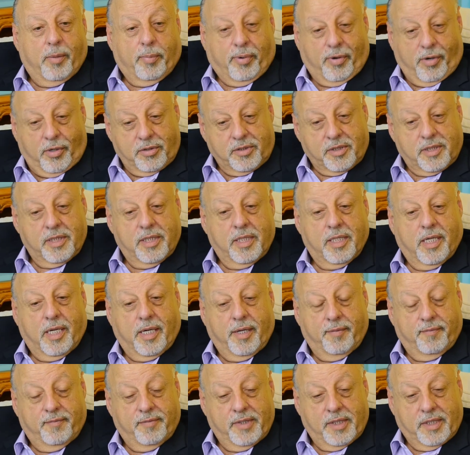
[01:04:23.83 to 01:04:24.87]
person
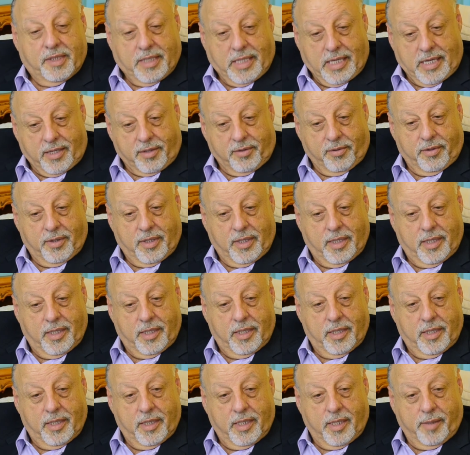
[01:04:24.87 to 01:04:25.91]
of
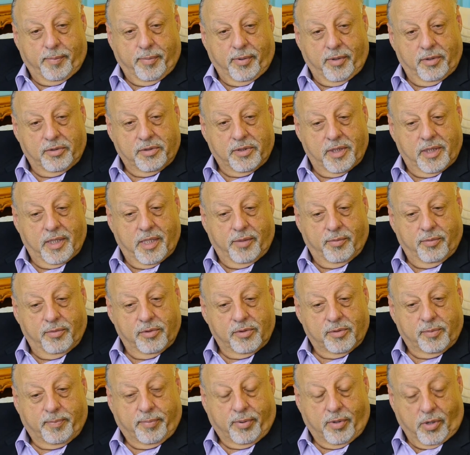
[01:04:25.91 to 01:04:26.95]
integrity, a person that
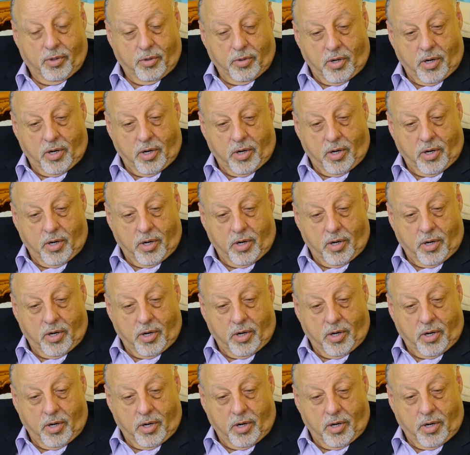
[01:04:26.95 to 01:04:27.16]
was pro